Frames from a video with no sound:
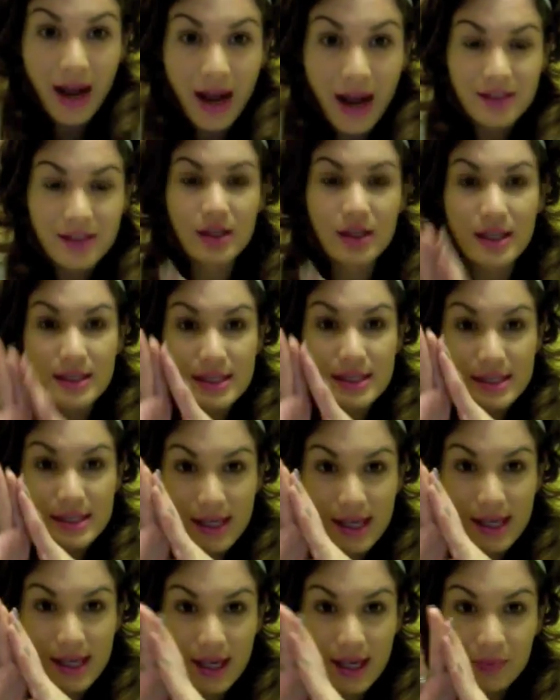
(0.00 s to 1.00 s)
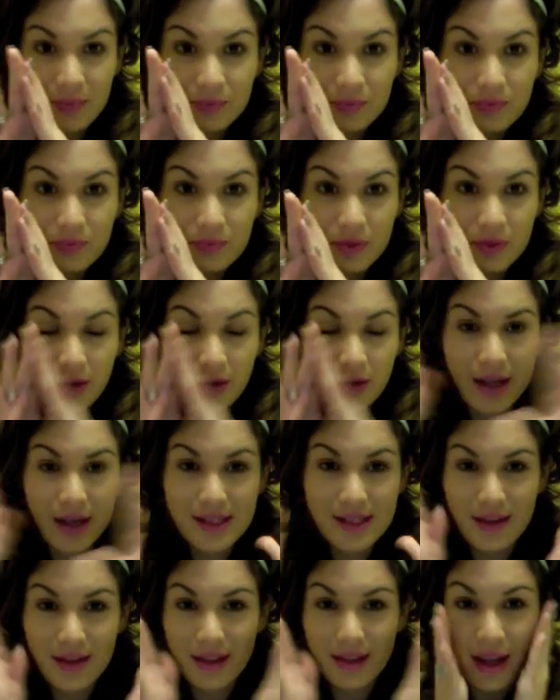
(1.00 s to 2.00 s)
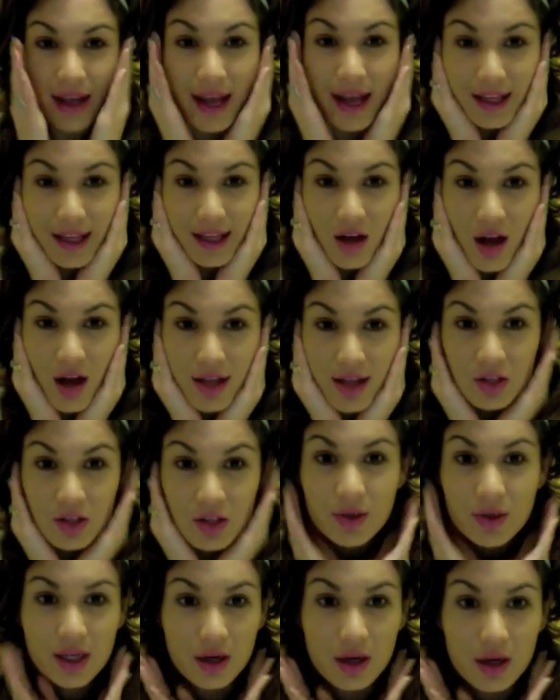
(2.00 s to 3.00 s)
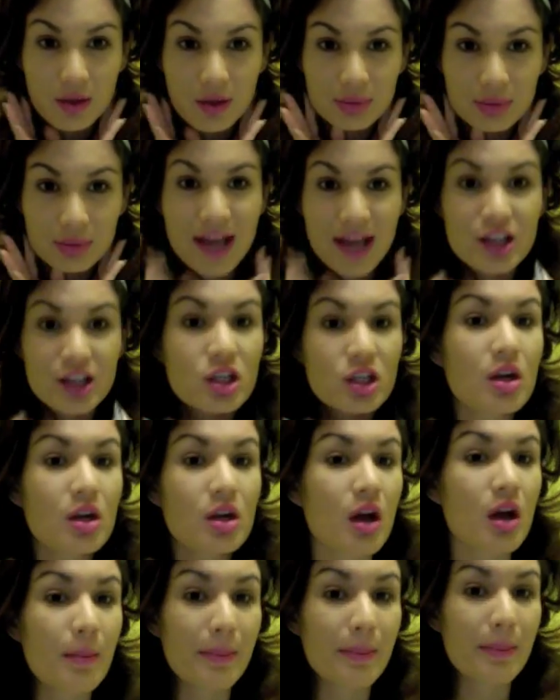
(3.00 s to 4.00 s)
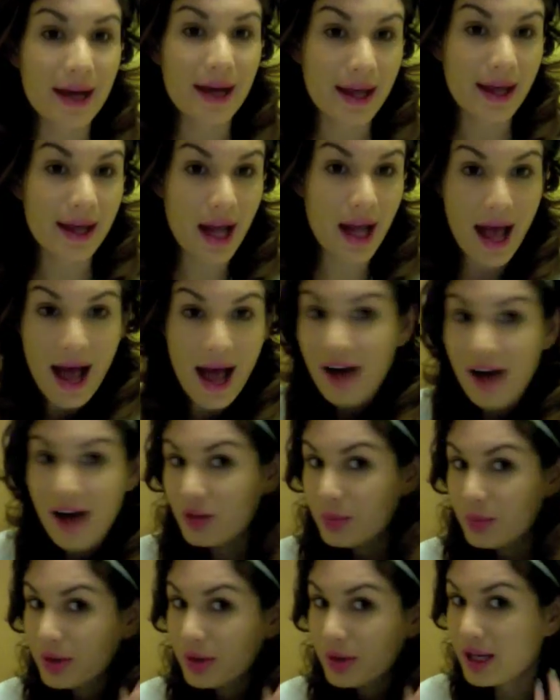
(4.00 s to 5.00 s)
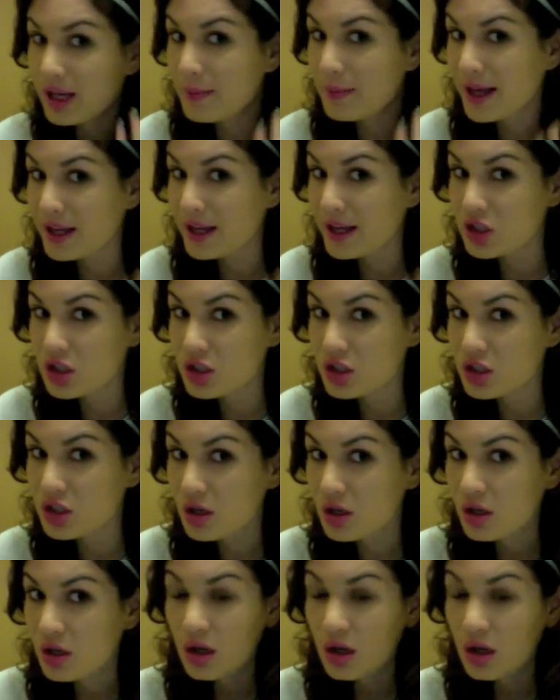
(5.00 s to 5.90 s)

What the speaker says: As you can see, there isn't like any contouring or blush, but I have a pretty much